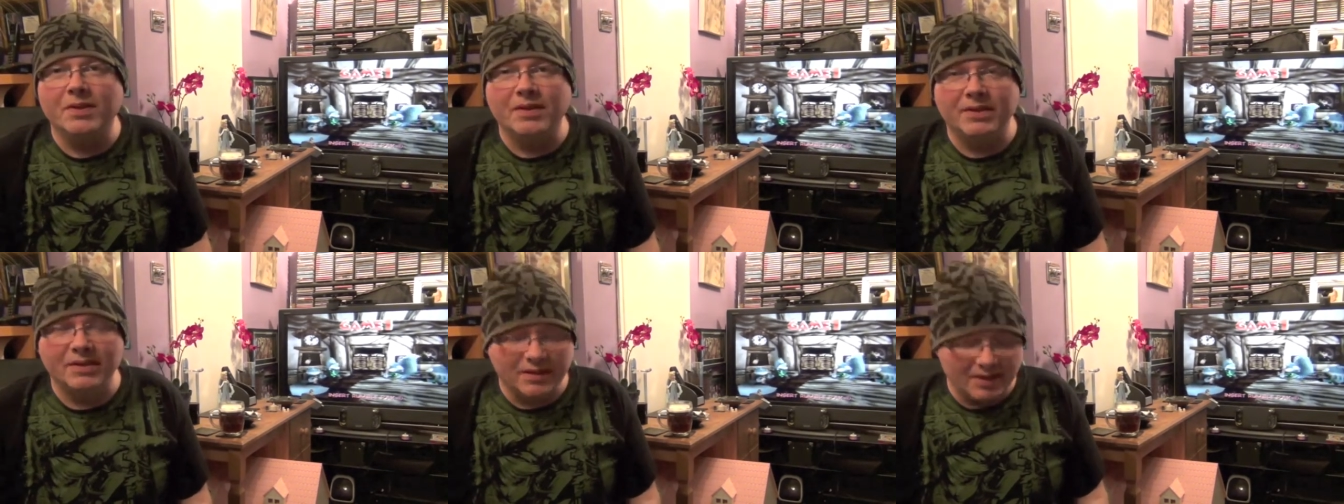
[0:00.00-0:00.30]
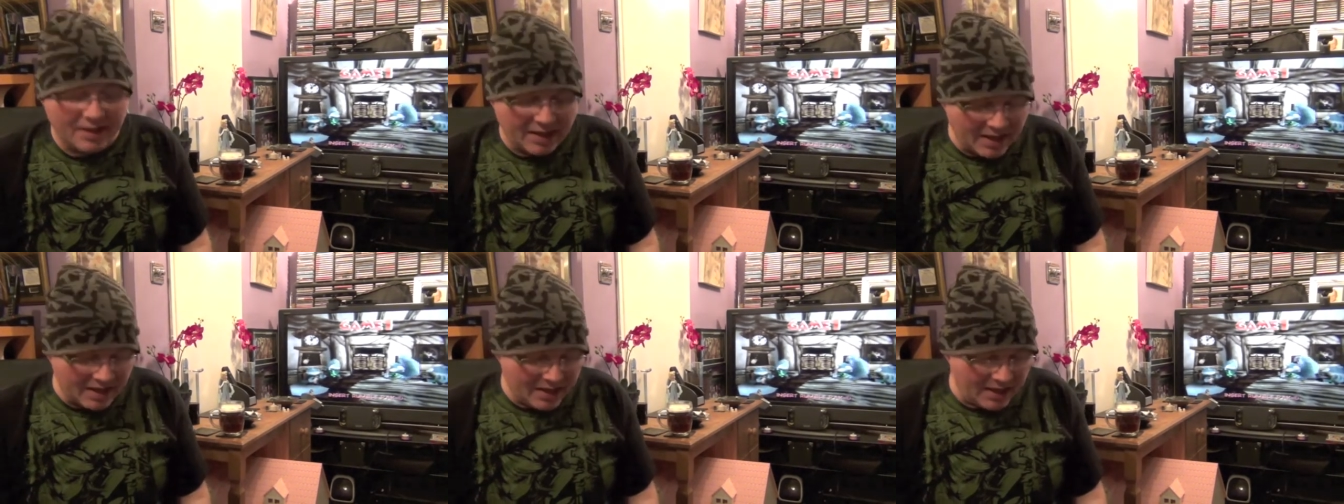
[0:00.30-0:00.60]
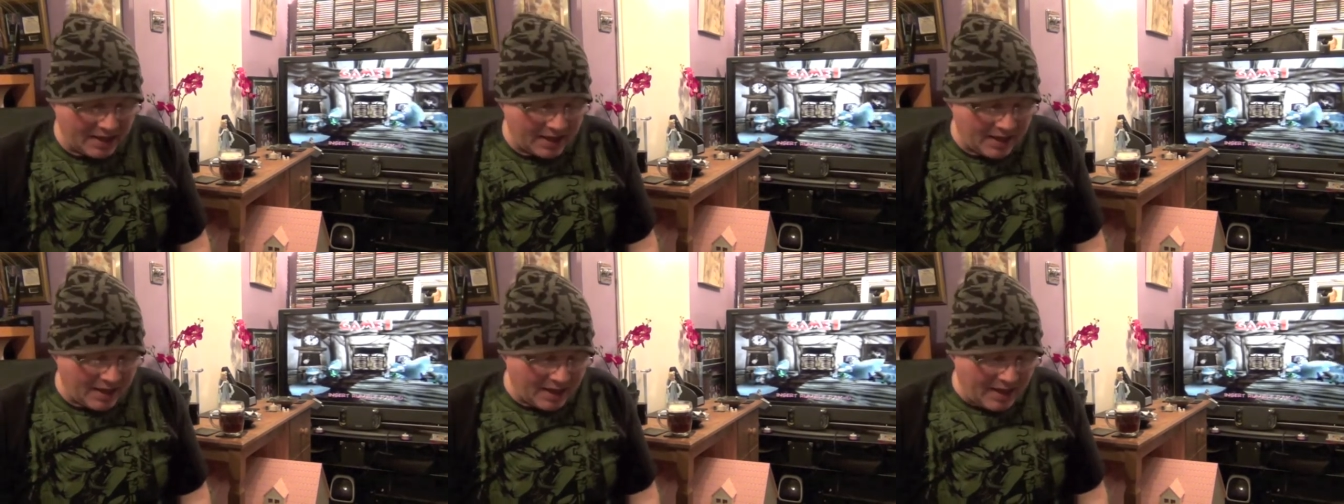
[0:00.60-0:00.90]
And
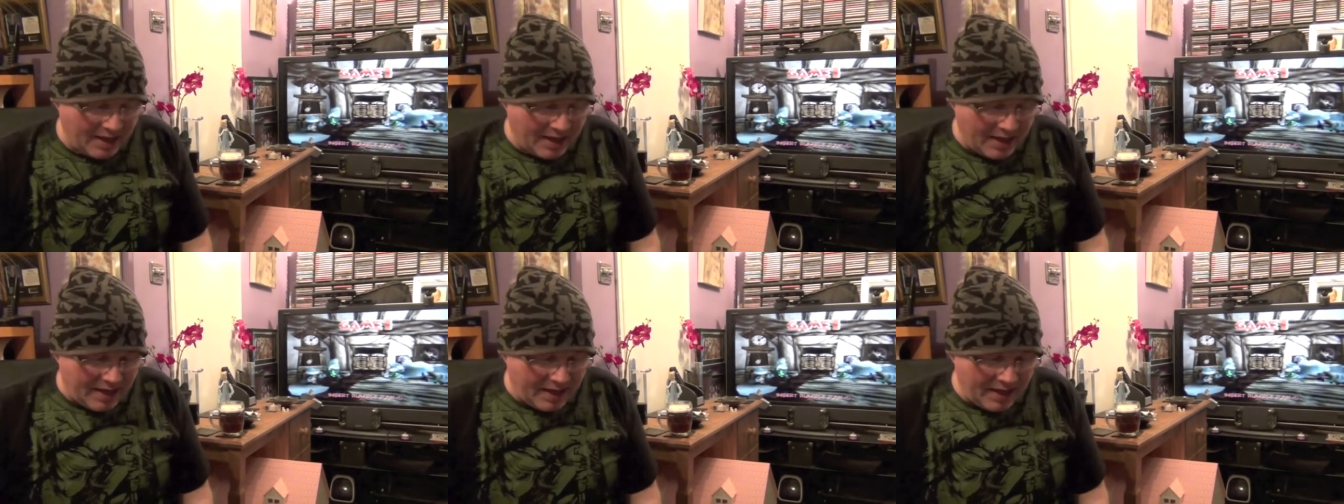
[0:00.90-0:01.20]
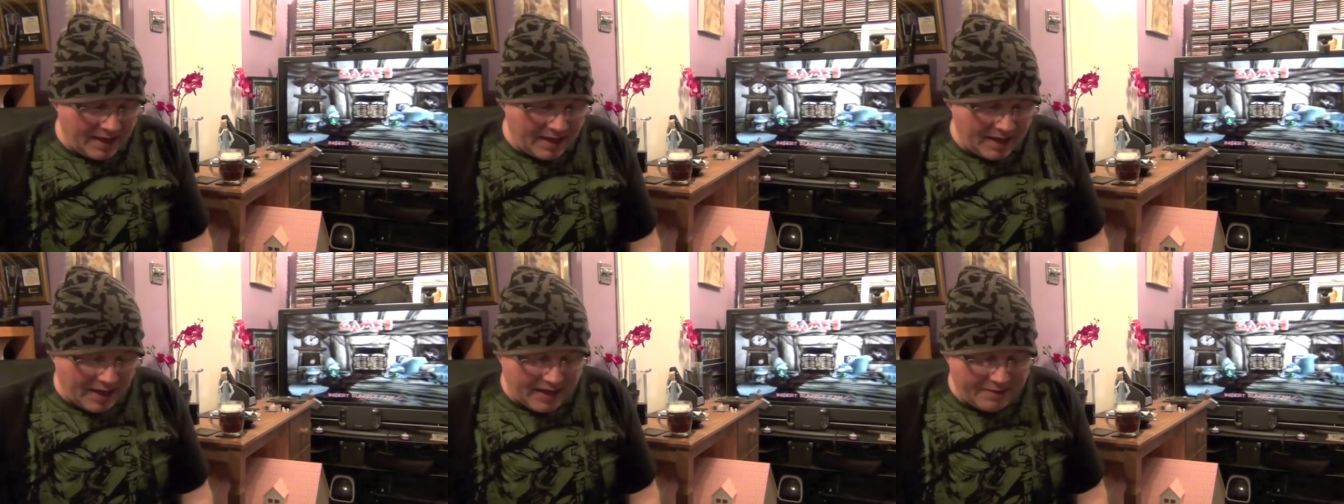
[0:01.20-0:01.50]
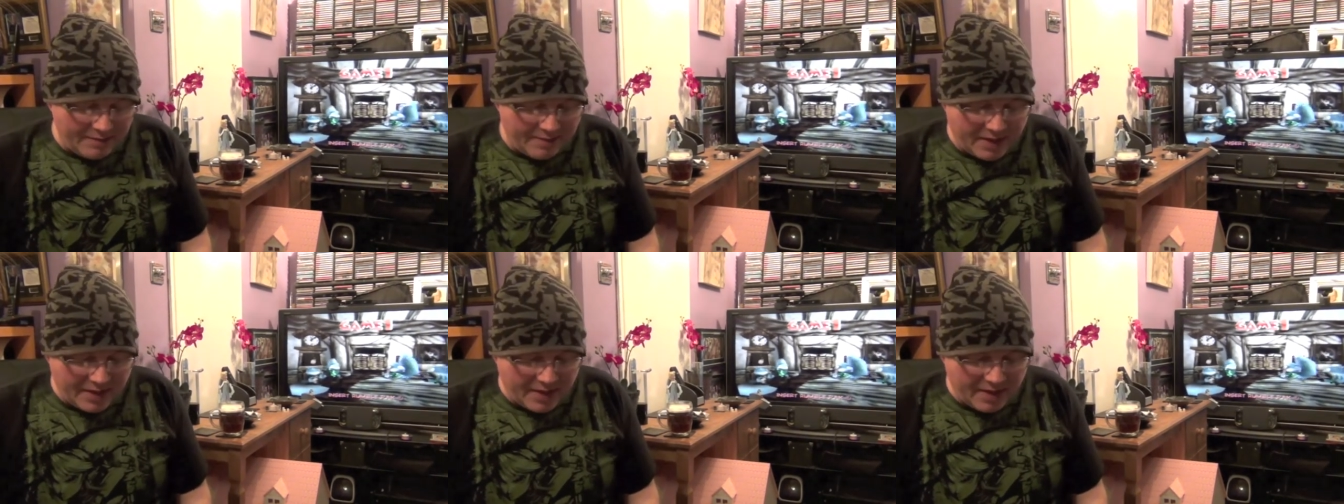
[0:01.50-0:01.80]
he
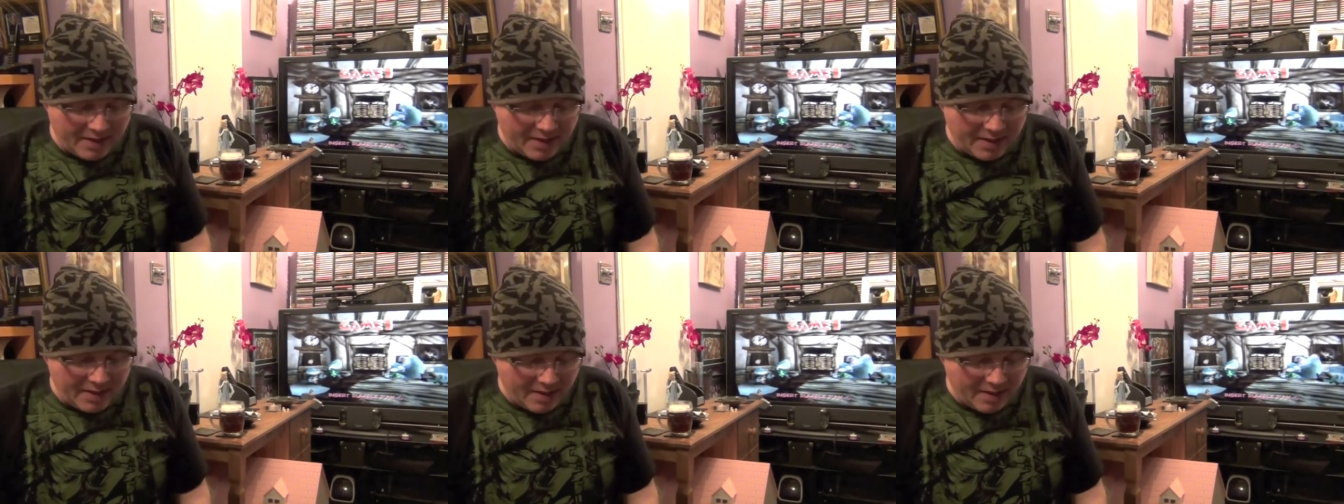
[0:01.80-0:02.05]
gave me